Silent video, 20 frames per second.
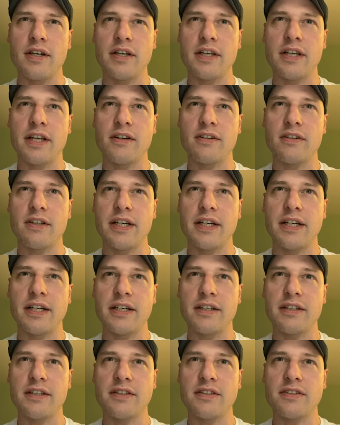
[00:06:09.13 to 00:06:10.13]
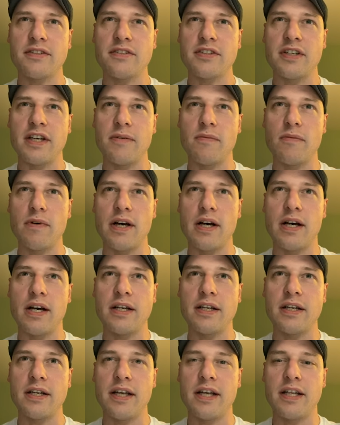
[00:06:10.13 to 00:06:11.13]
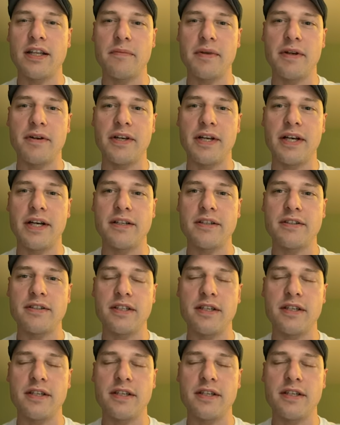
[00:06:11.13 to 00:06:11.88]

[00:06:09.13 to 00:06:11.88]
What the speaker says: Caroline Islands, Taiwan, and the Marianas.